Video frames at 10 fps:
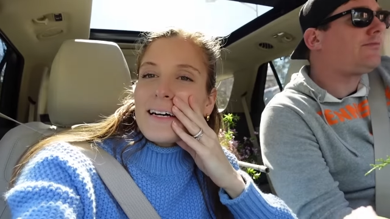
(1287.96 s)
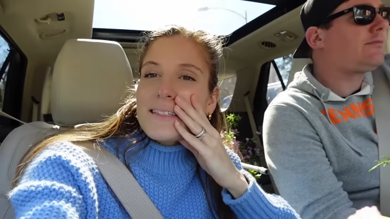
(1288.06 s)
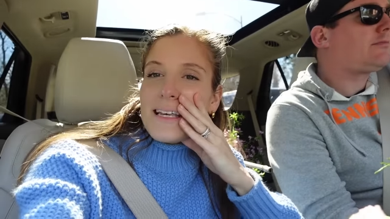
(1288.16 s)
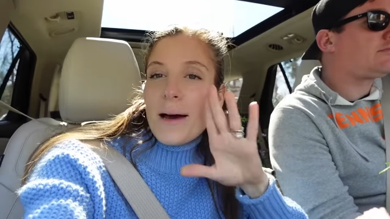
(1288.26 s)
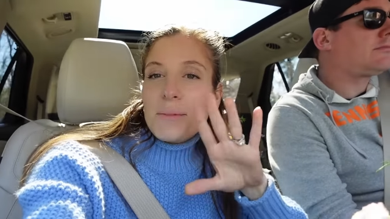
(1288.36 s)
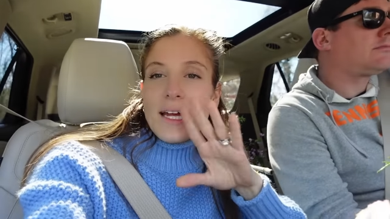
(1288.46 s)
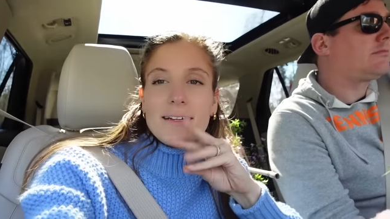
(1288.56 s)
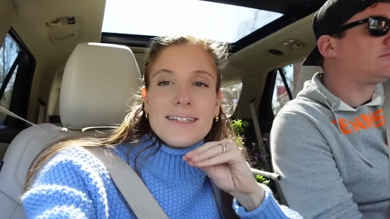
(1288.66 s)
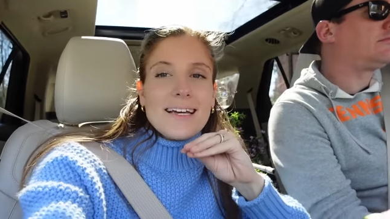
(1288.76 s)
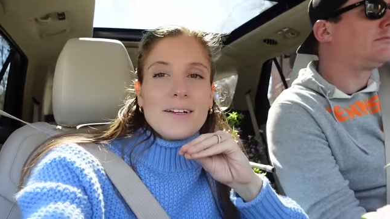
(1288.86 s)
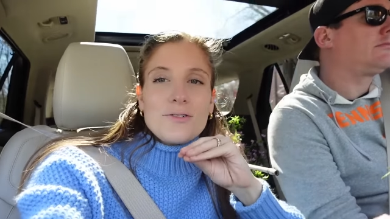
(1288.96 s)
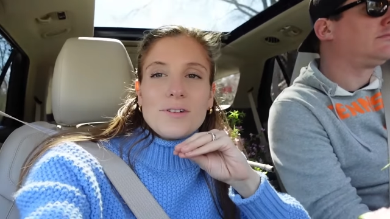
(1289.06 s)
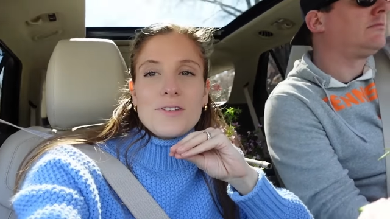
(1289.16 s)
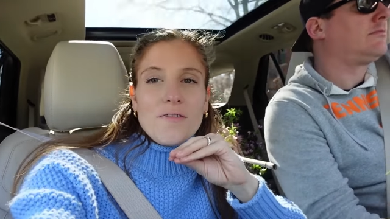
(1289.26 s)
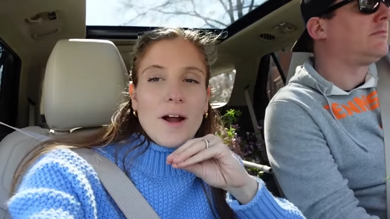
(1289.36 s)
Speaker 1: Tom and I decided to
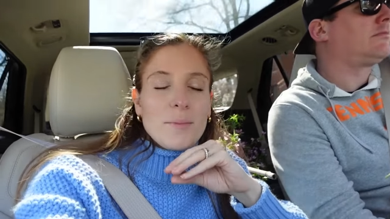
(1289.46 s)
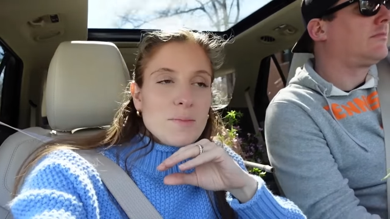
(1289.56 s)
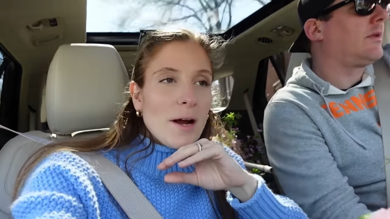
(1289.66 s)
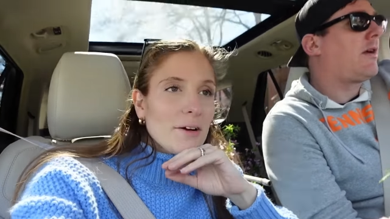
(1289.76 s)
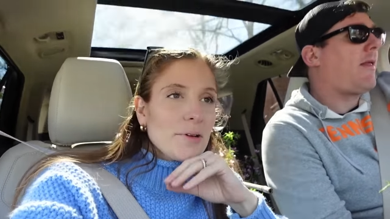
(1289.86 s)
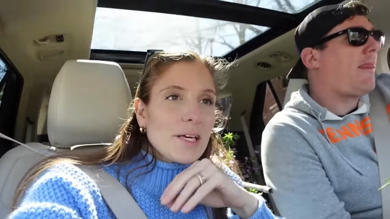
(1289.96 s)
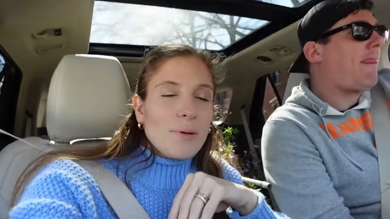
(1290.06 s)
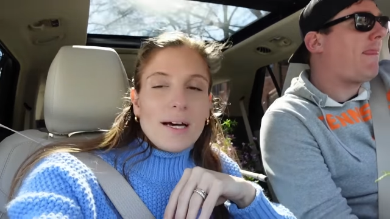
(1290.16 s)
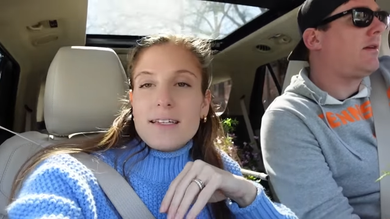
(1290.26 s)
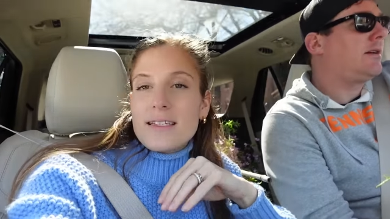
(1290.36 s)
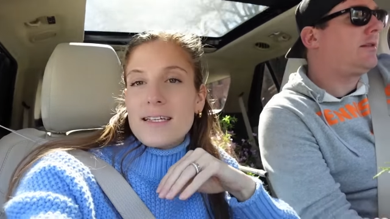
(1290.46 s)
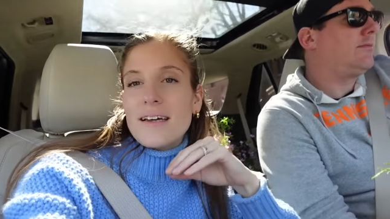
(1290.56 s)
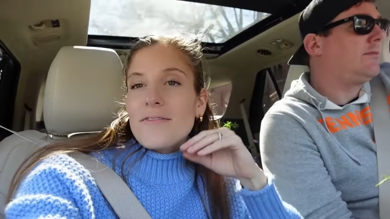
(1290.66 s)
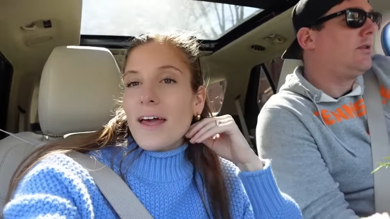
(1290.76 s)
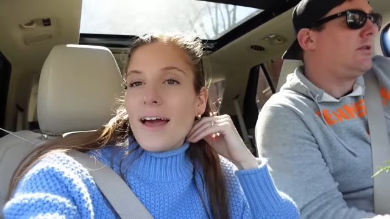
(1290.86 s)
run to the farmer's market really quick to
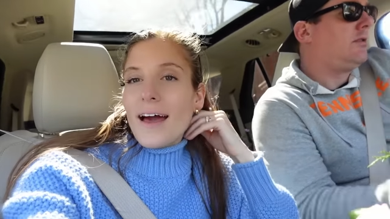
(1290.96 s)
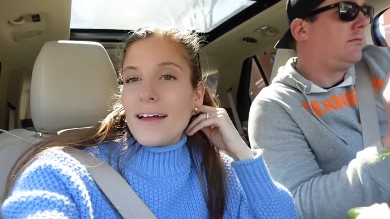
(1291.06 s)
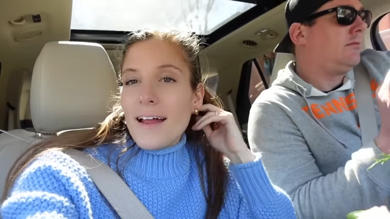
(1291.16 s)
see if they had